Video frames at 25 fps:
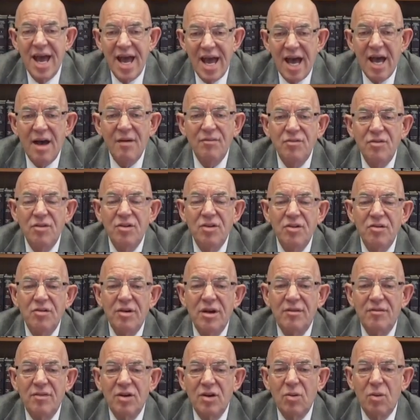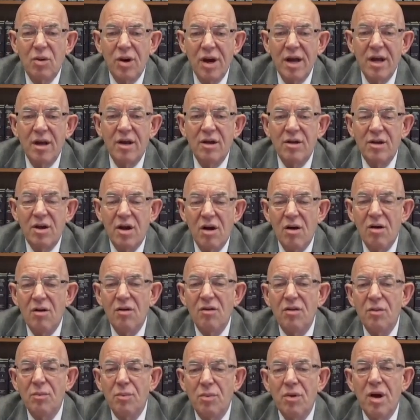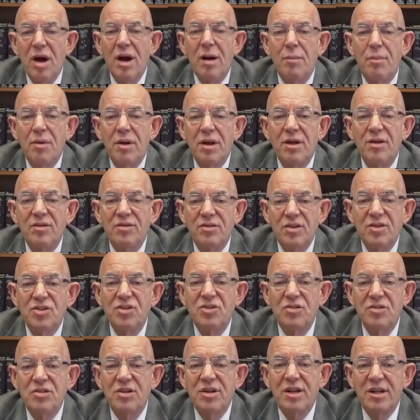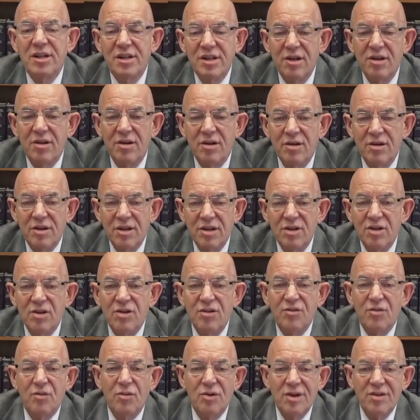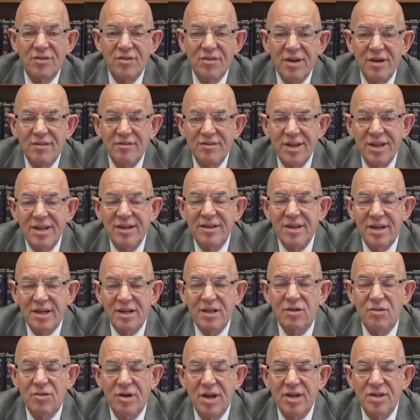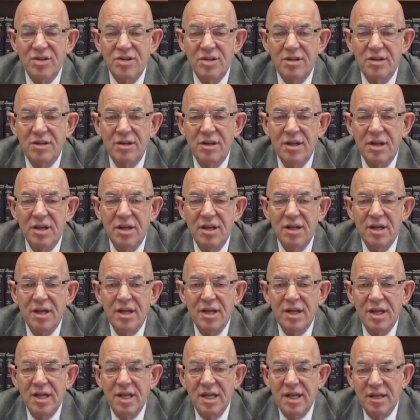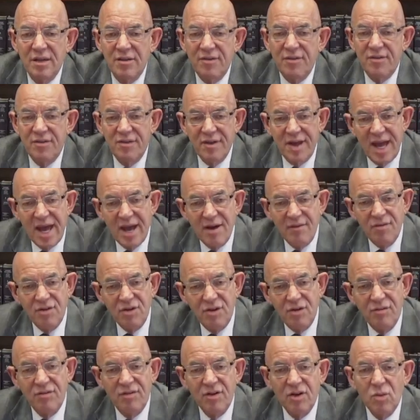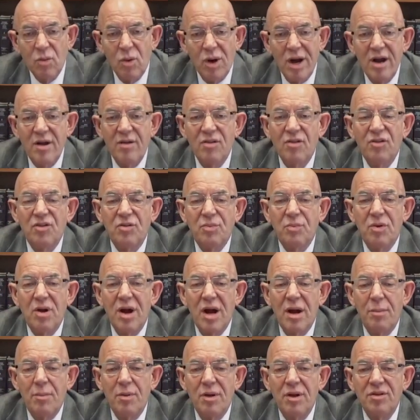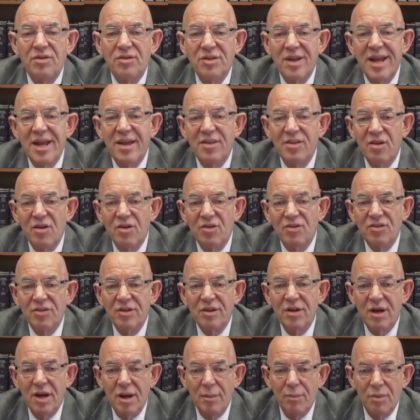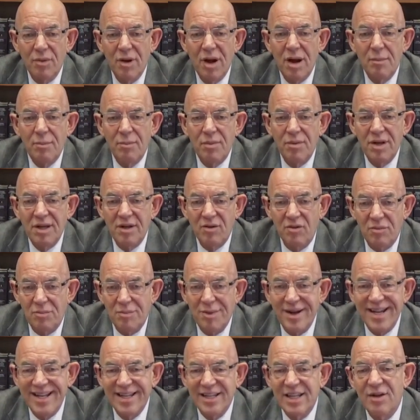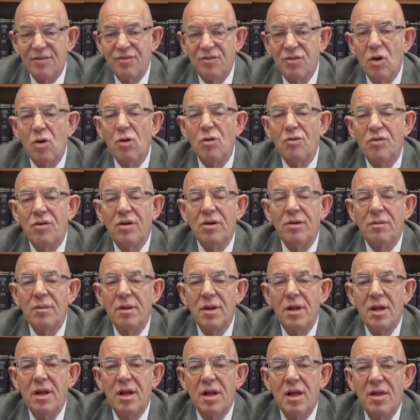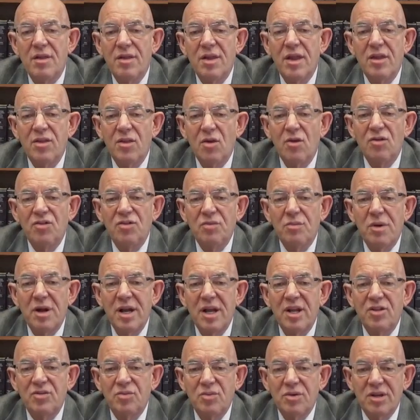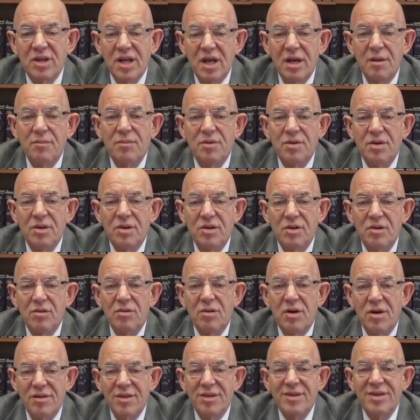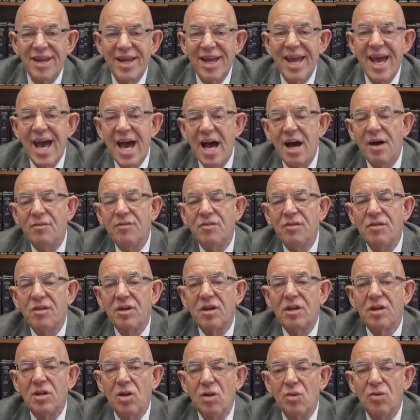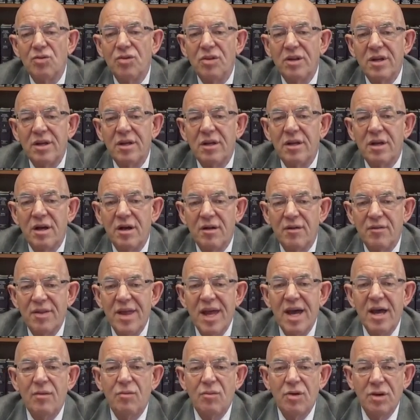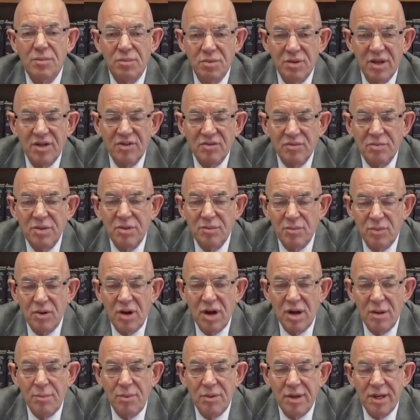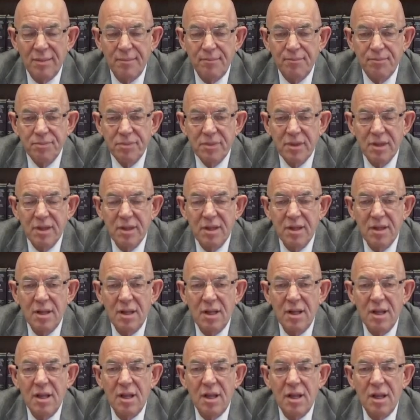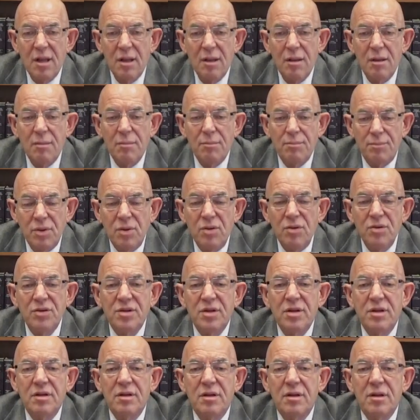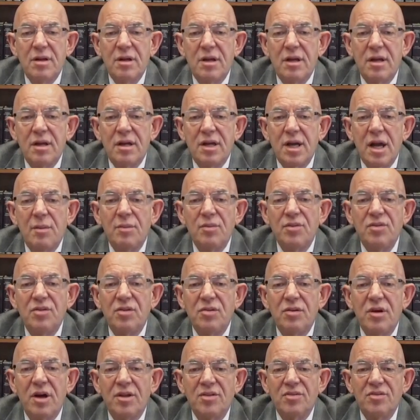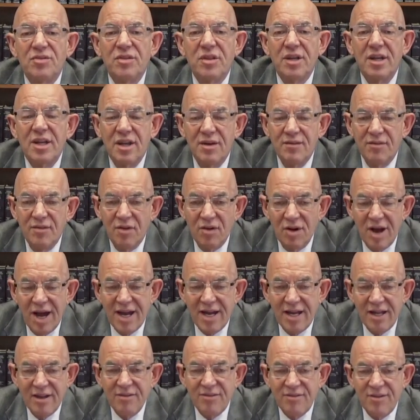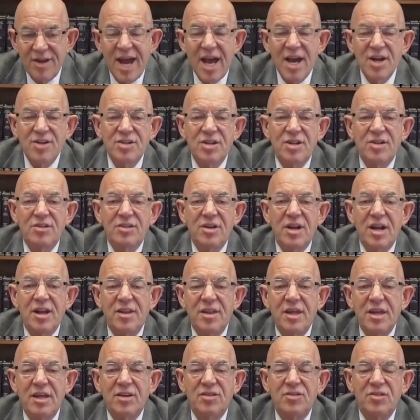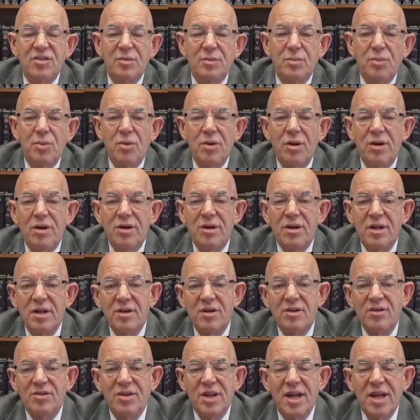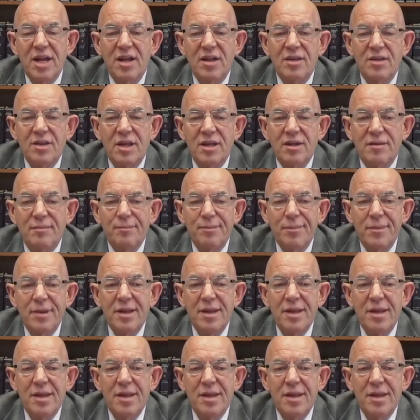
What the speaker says: after you have acquired all the properties that you declared in your 45-day declaration. If, after you've acquired those properties and there's a property or money left over, then those monies would come to you on the day after the closing of that replacement property. Boot comes to us in a variety of fashions, and I think it's important to understand that